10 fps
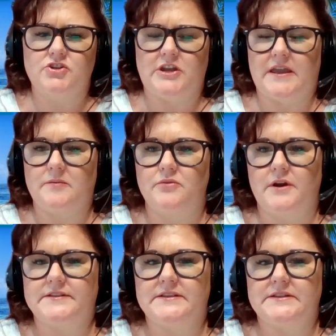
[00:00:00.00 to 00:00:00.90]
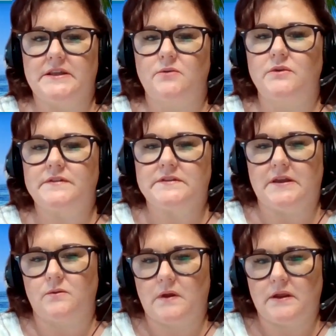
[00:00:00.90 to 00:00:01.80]
check-in process like with
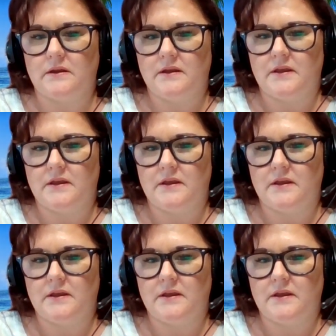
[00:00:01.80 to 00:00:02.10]
Sunwing?